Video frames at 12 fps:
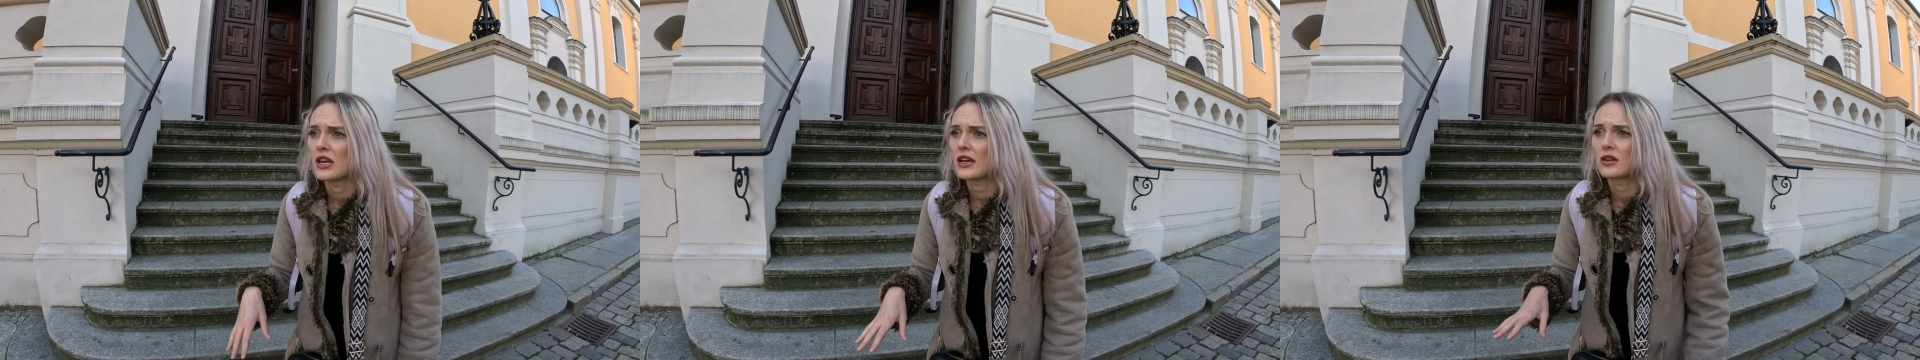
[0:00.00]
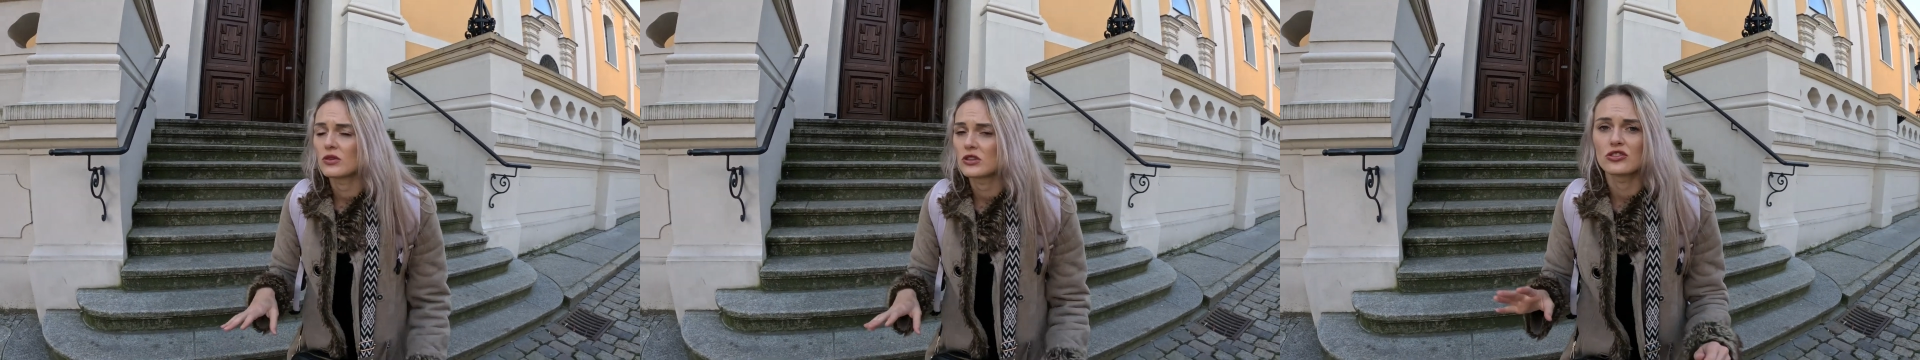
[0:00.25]

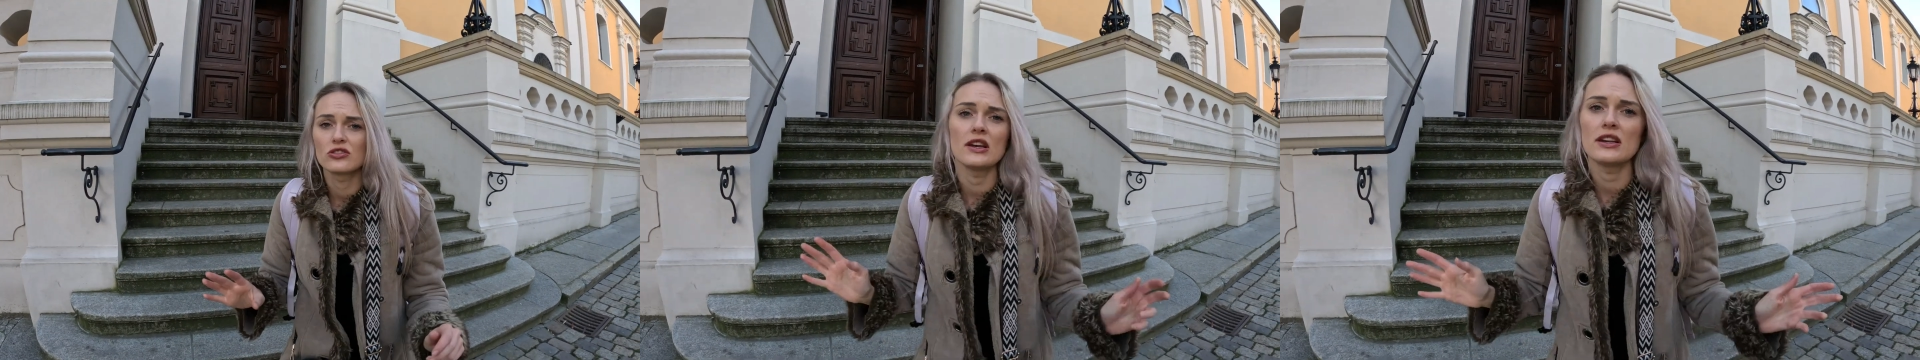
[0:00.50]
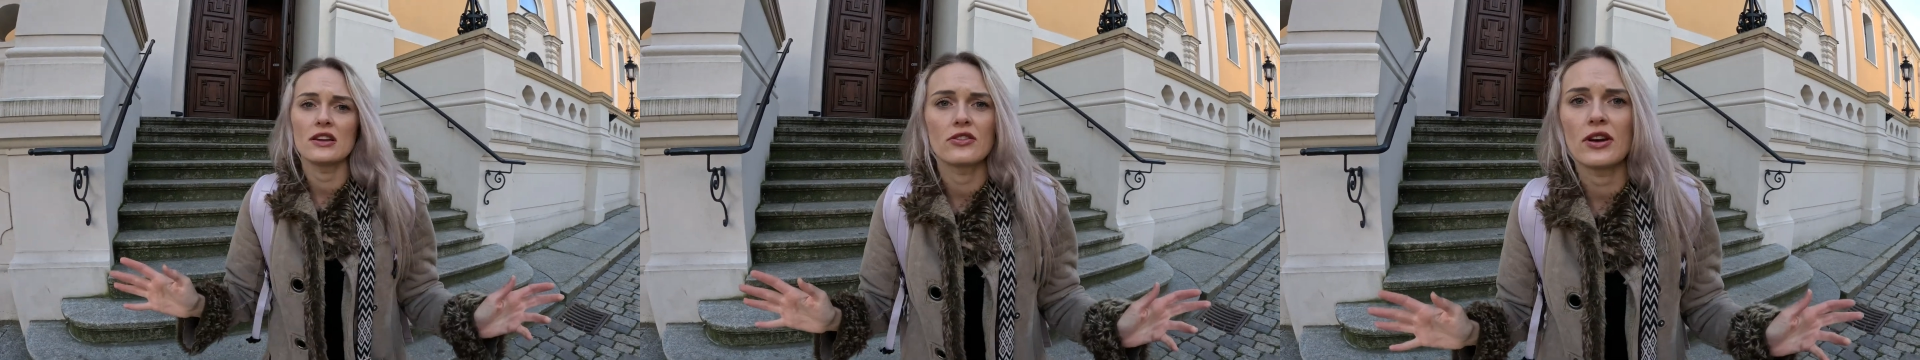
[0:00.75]
it was
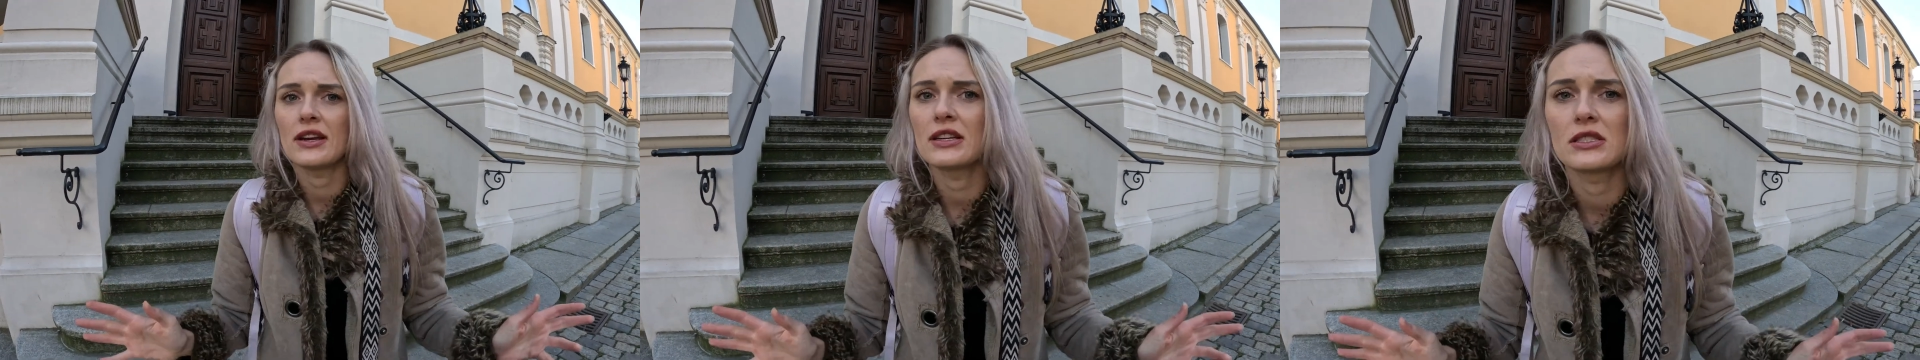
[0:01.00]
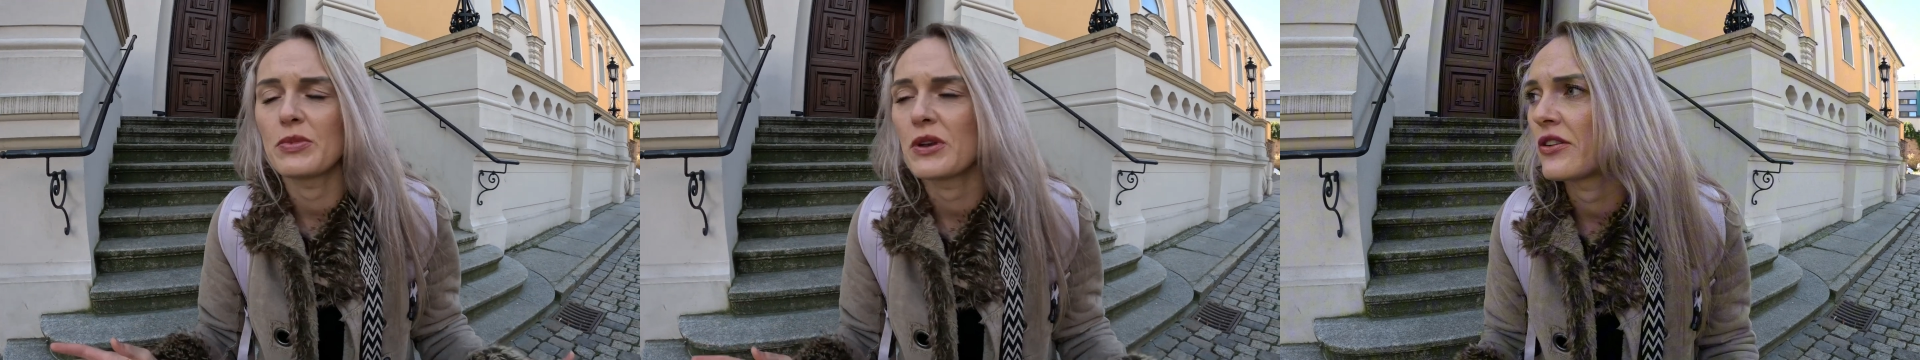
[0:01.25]
really a great
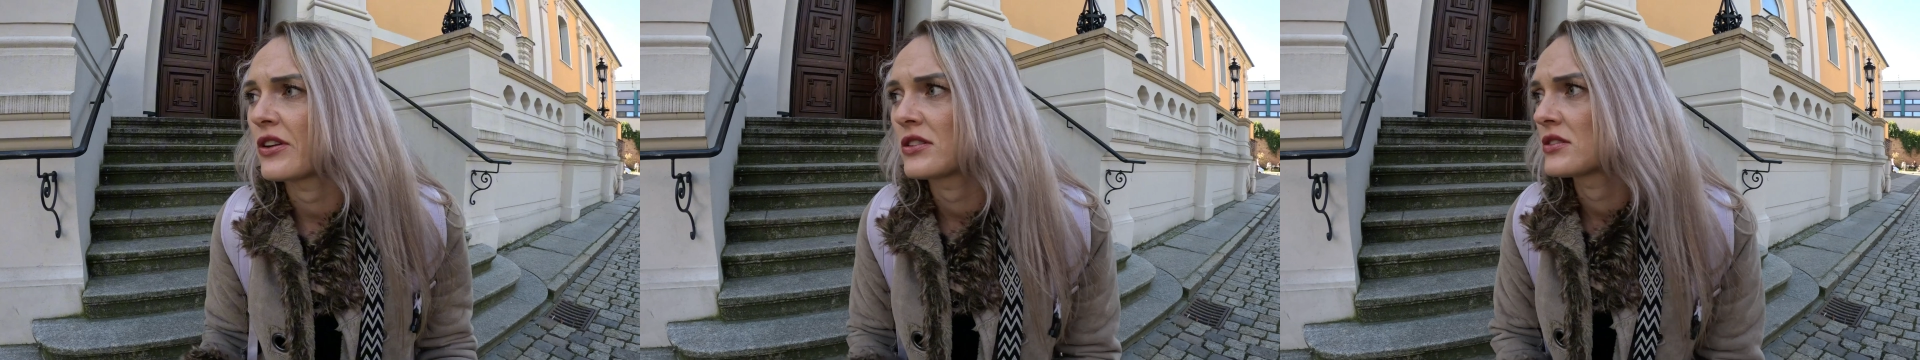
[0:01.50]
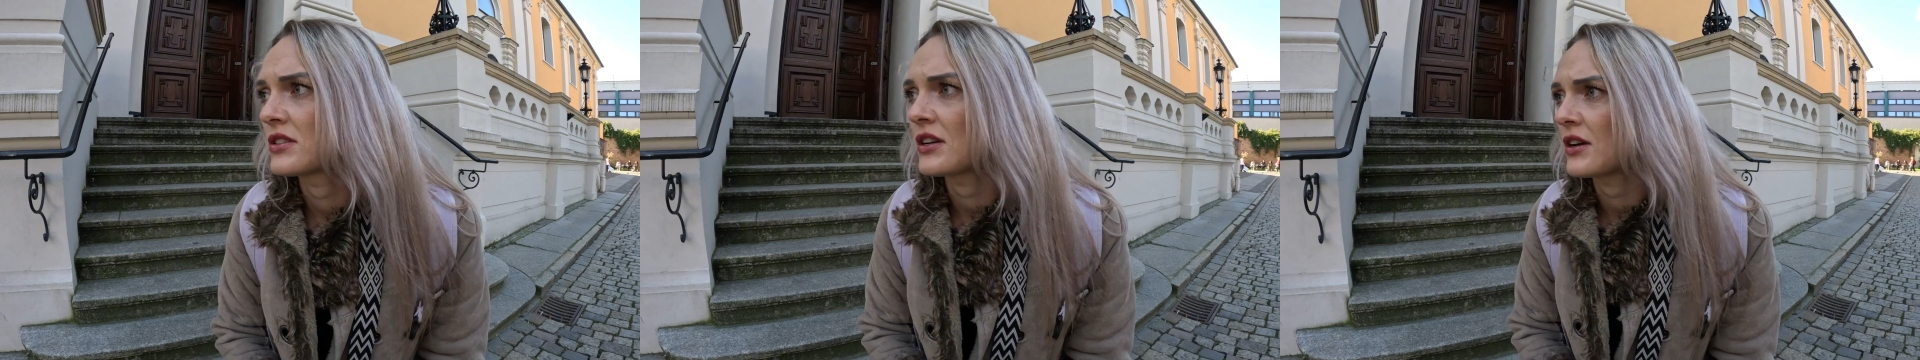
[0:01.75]
experience.